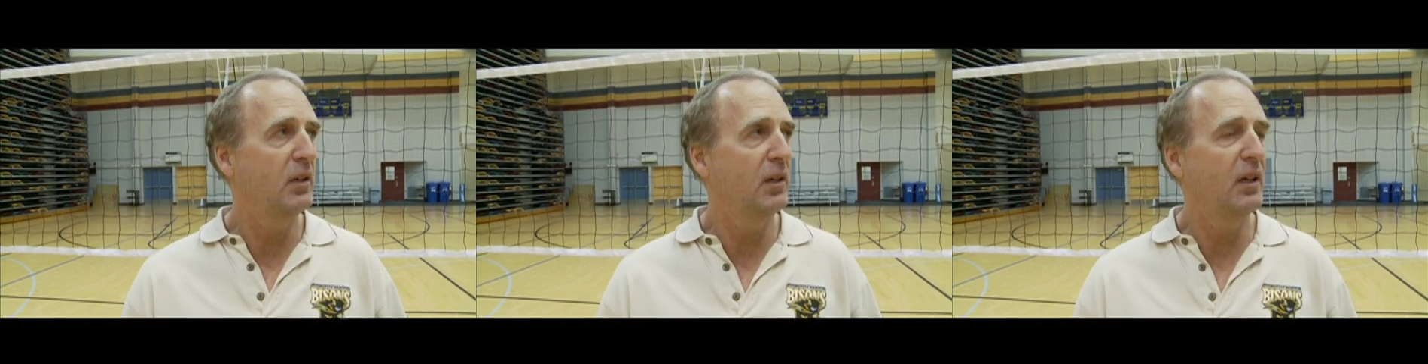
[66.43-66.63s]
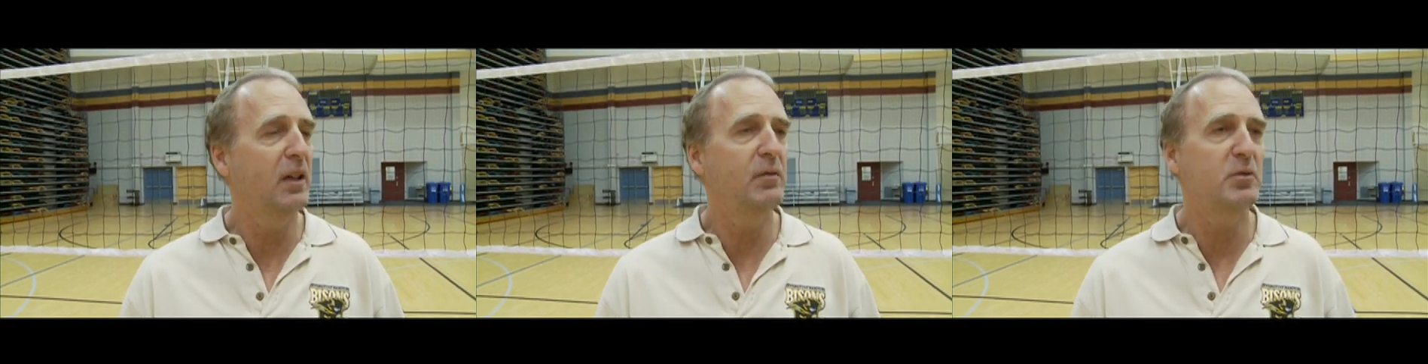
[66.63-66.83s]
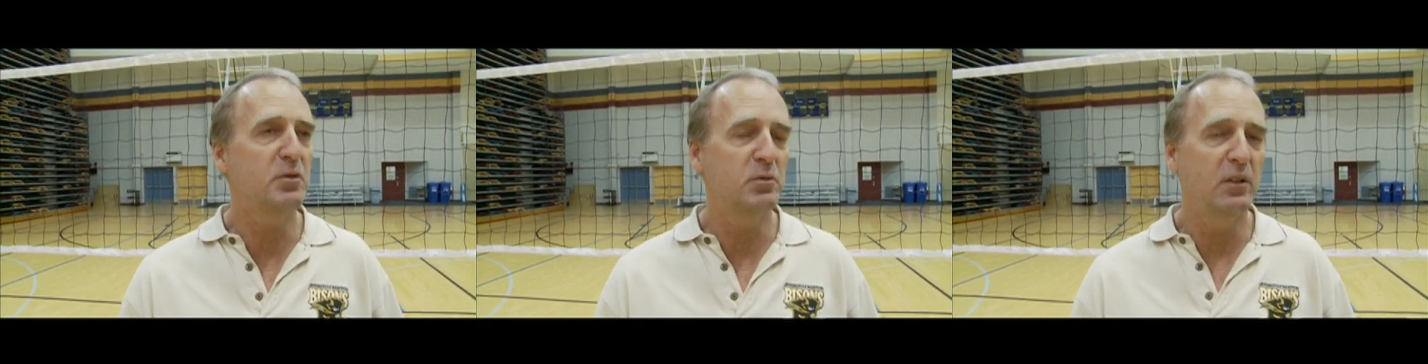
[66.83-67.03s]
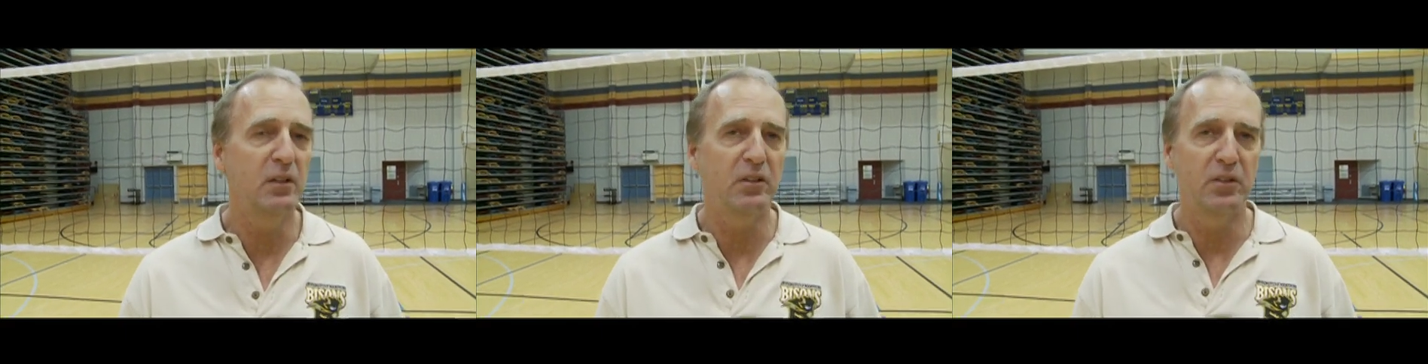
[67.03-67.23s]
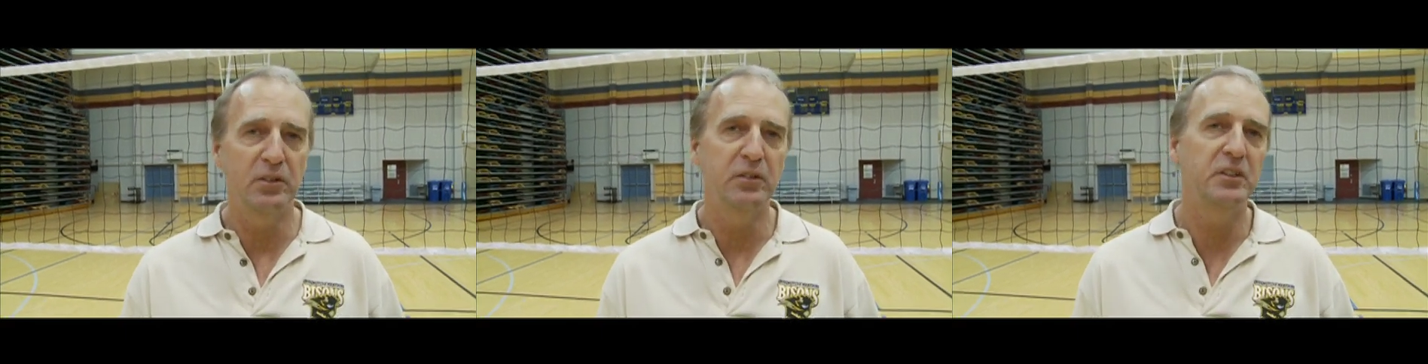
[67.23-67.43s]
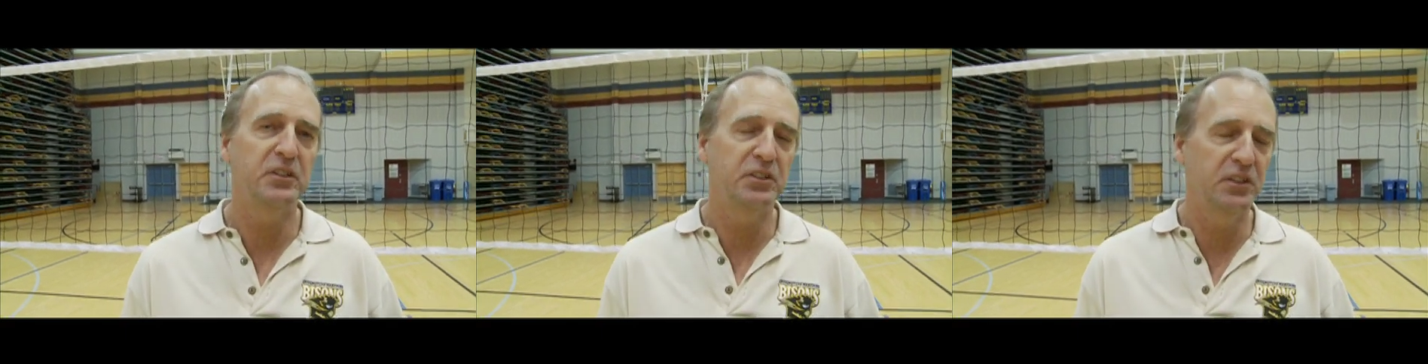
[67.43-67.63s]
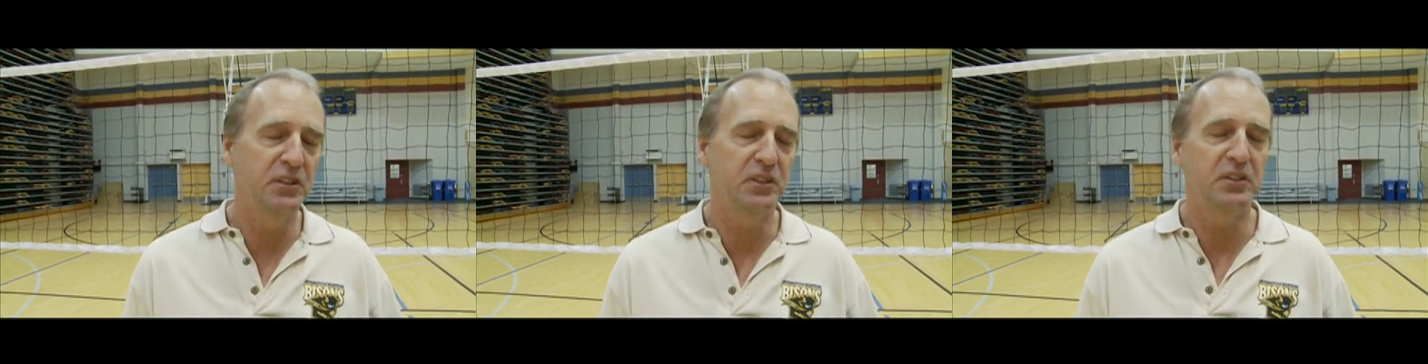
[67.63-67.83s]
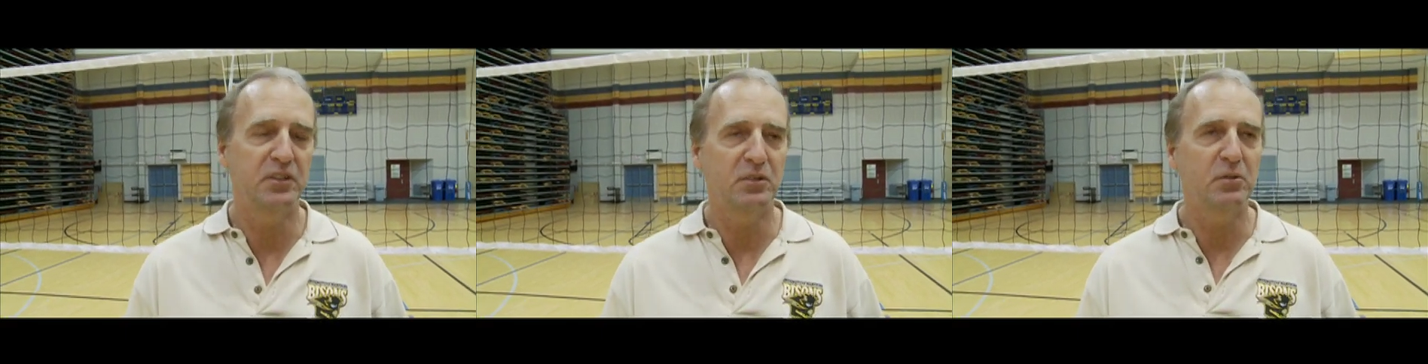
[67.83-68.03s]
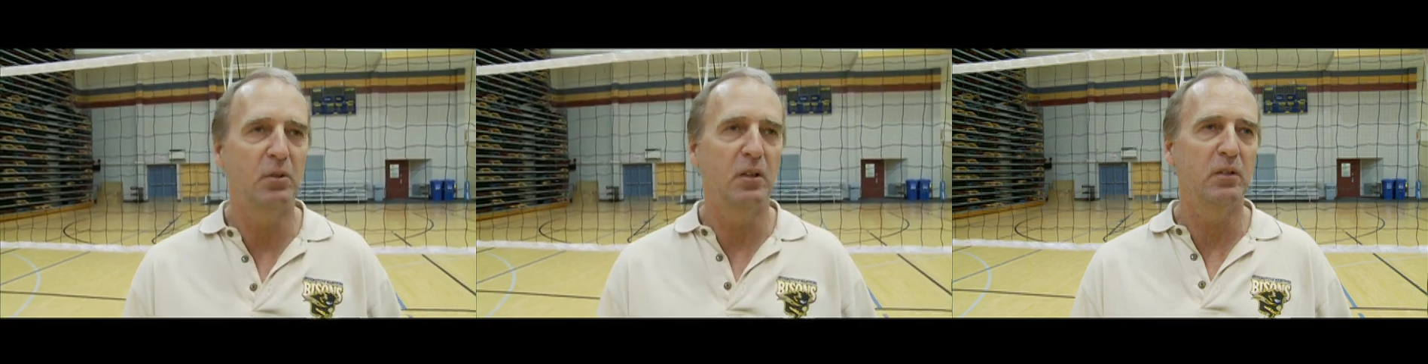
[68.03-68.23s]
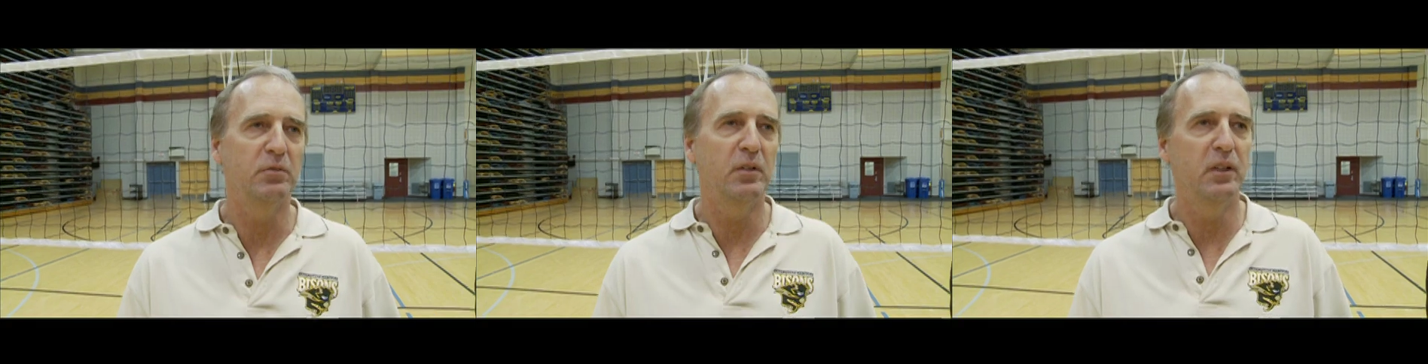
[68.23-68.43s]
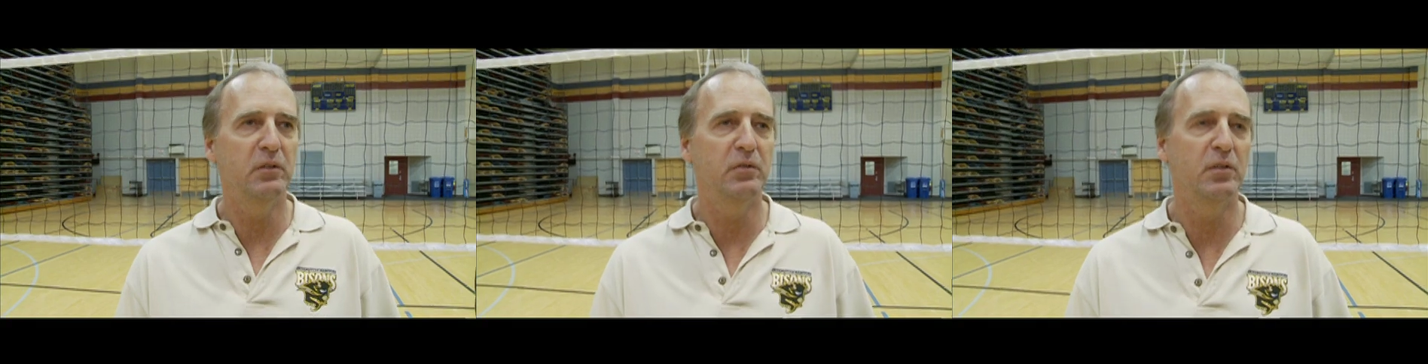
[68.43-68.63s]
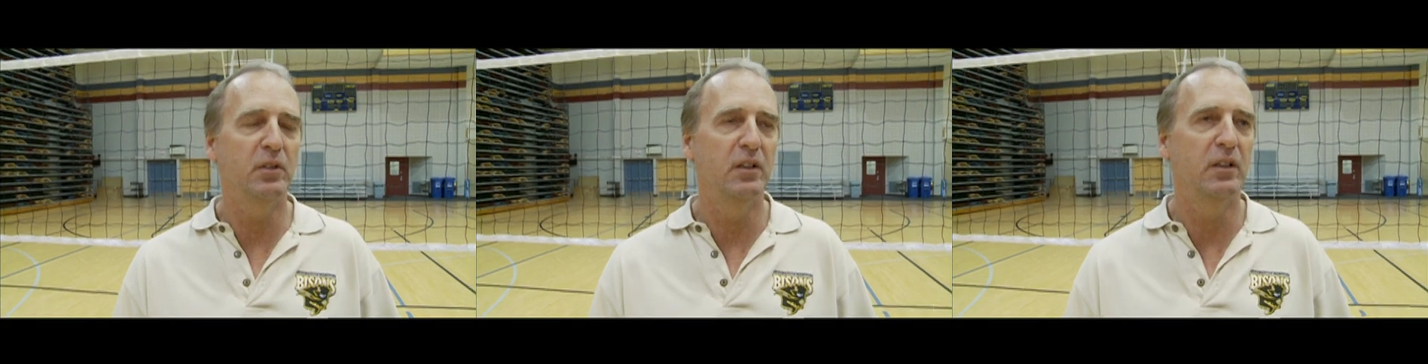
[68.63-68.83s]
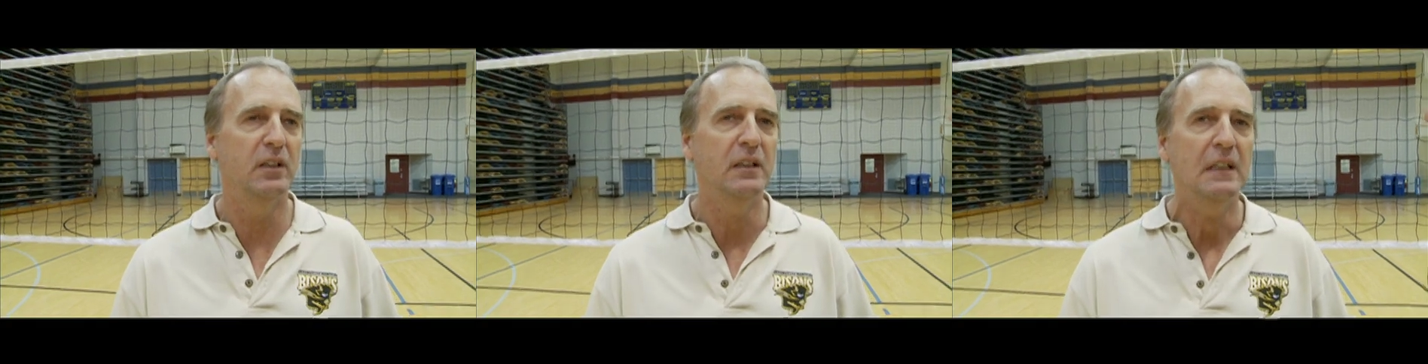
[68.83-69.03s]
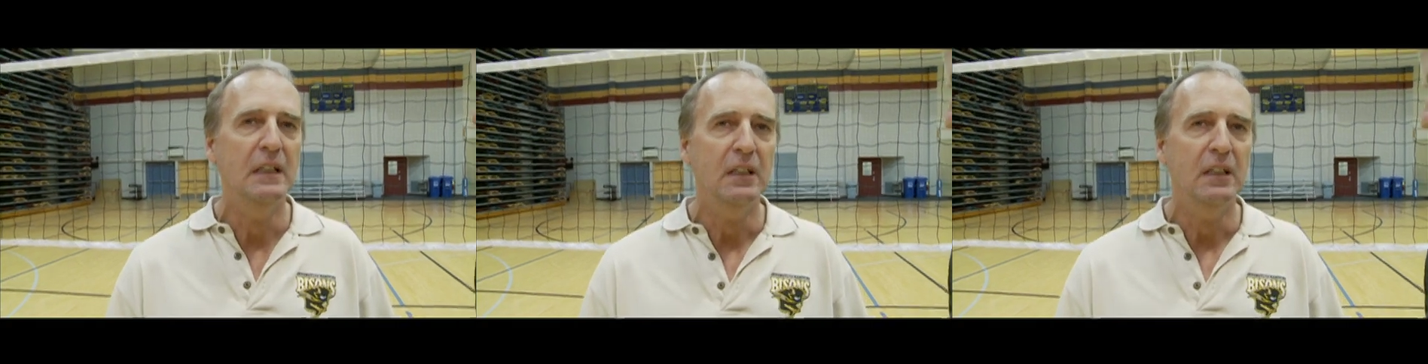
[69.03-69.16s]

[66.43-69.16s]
alive as well too, as she just qualified for the